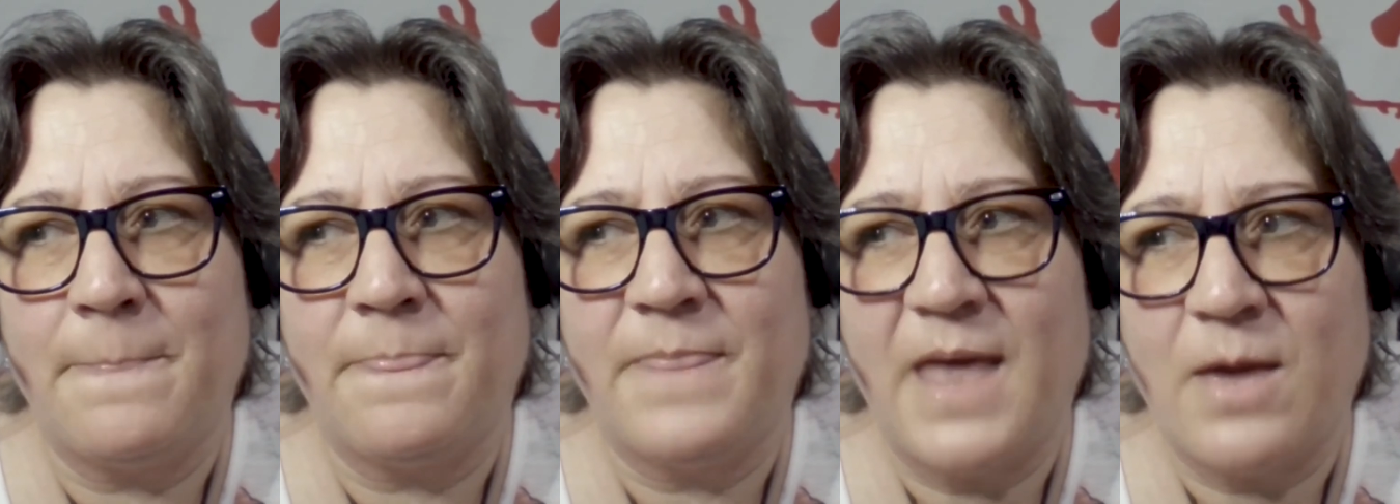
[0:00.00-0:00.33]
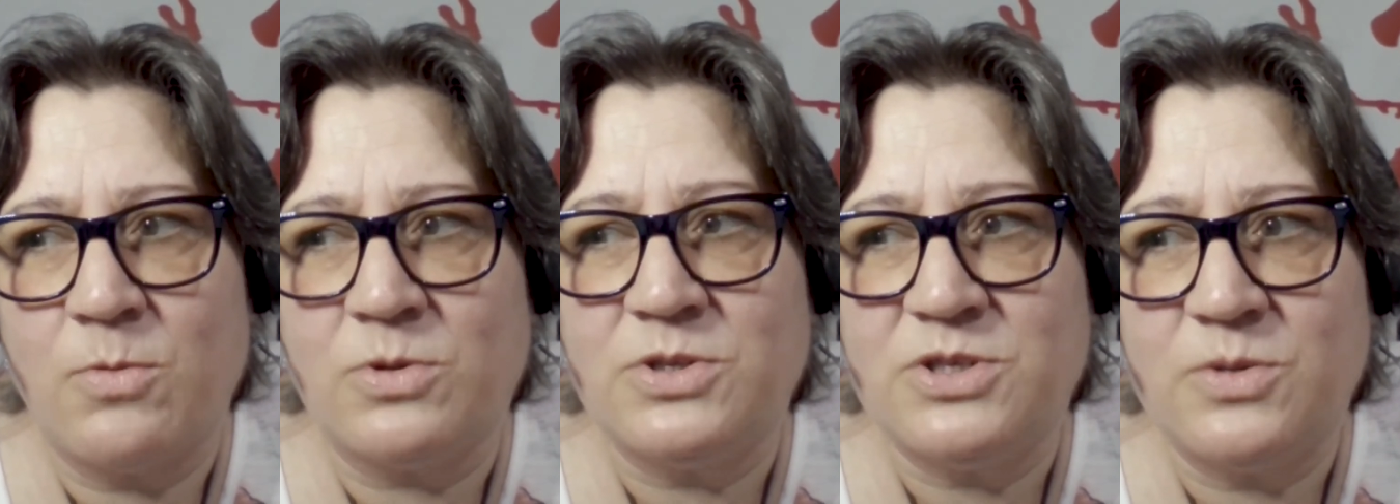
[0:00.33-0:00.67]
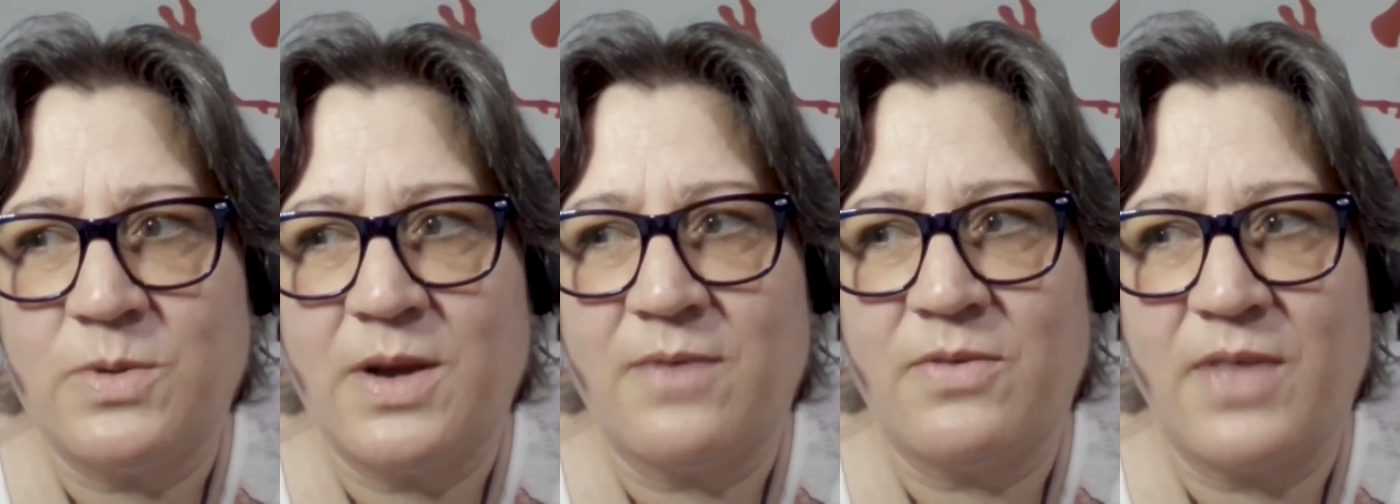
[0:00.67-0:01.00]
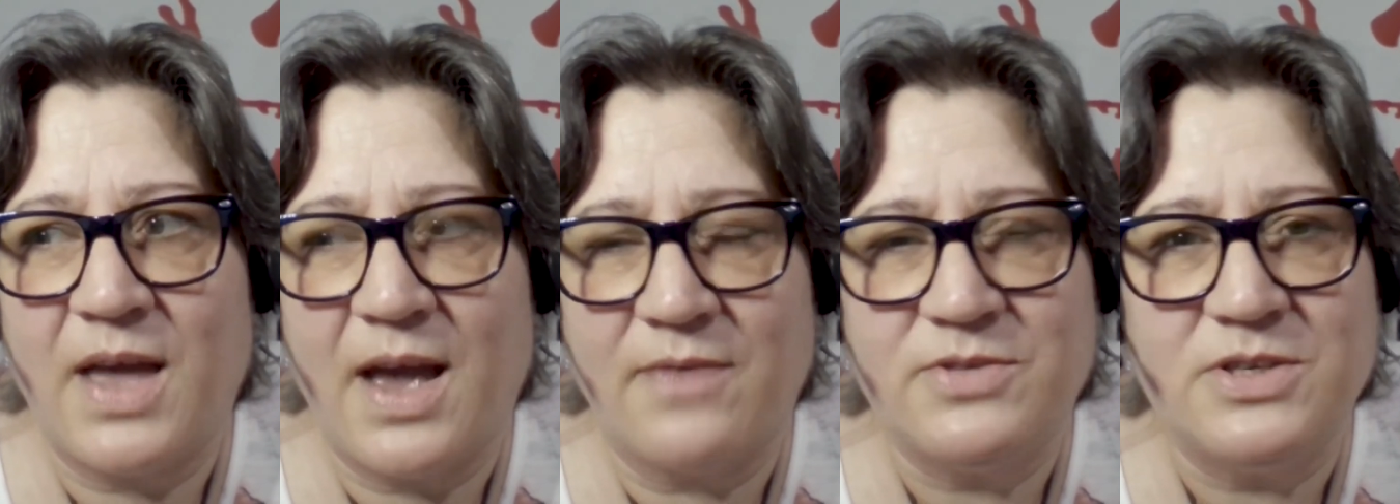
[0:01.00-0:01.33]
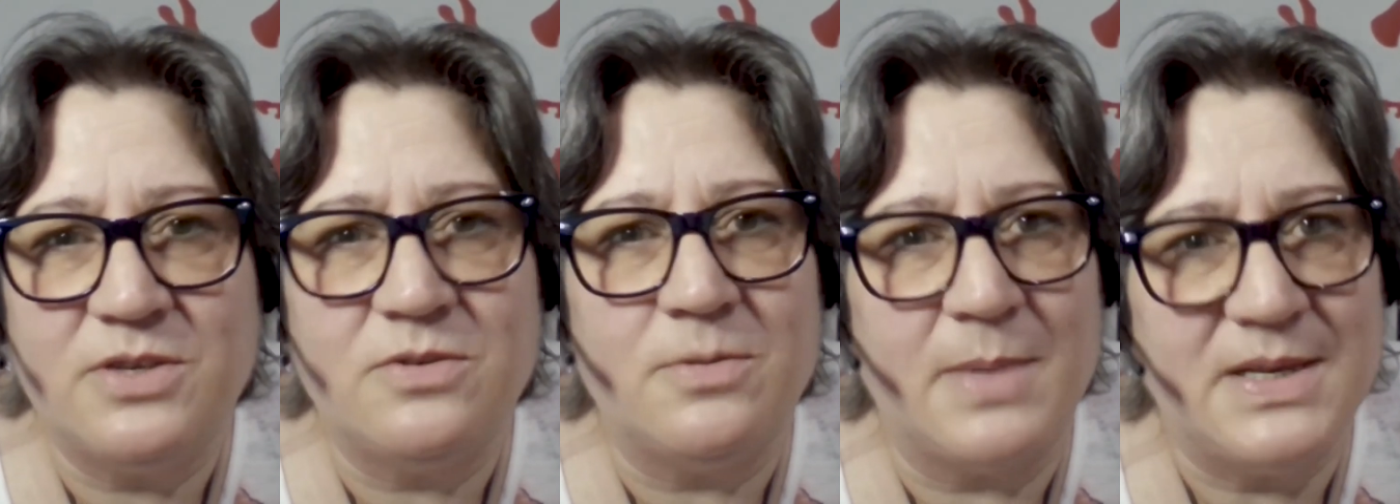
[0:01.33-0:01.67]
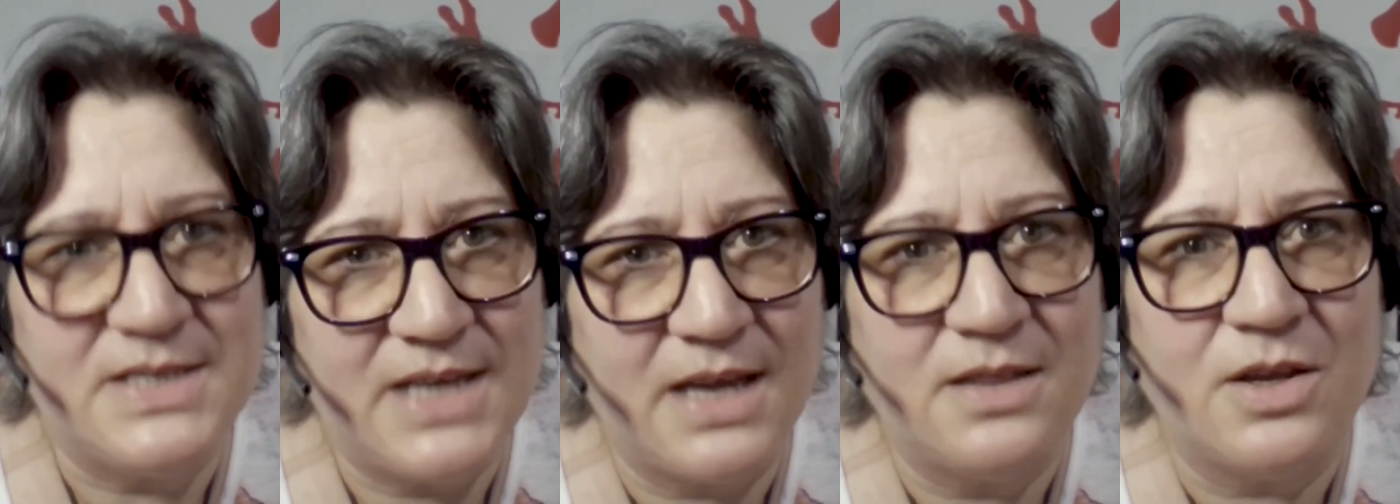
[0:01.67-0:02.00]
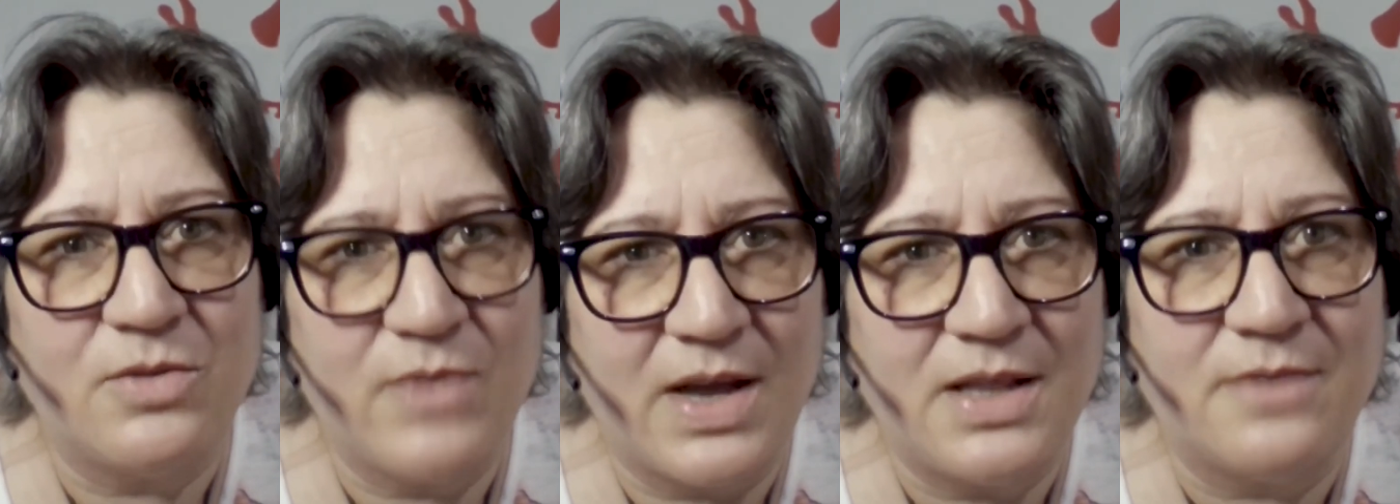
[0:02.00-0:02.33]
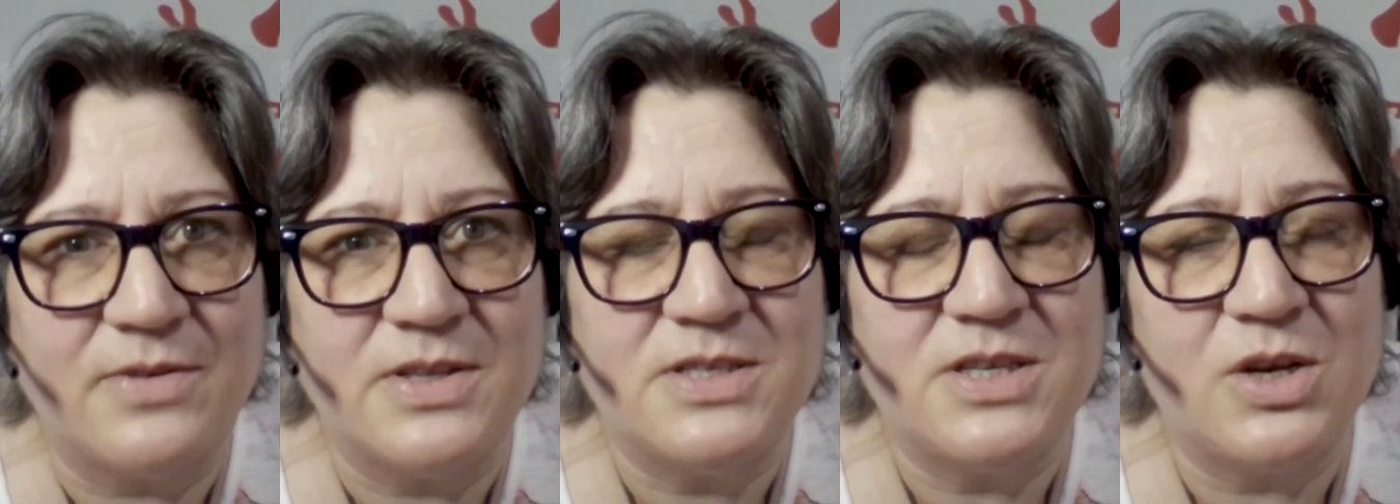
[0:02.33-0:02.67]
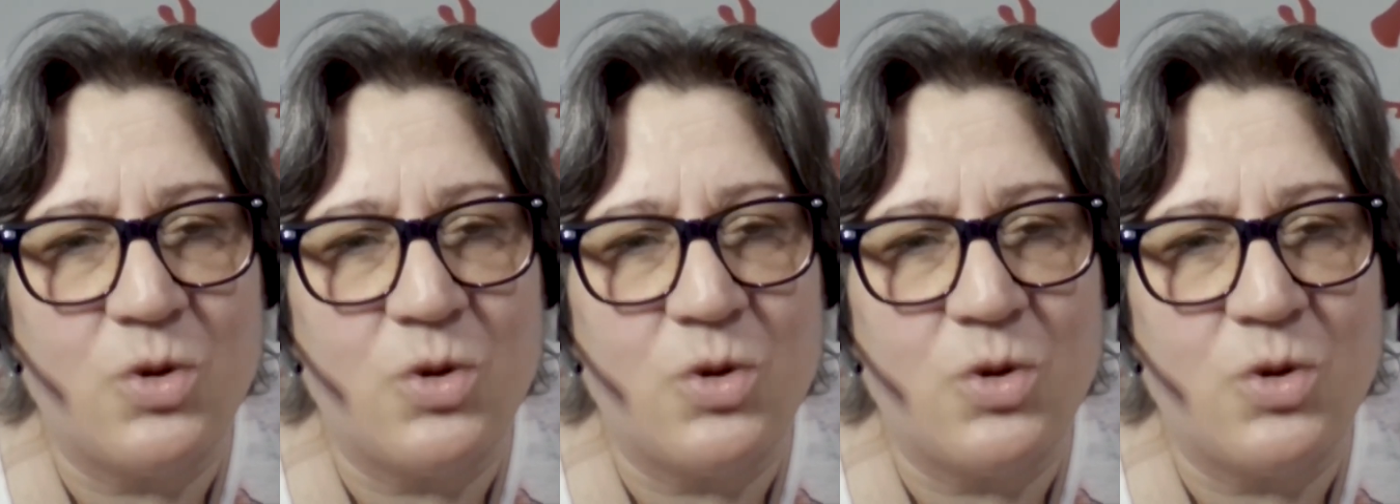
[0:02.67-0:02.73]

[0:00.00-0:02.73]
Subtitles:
They will do whatever they have to do to maintain their relevance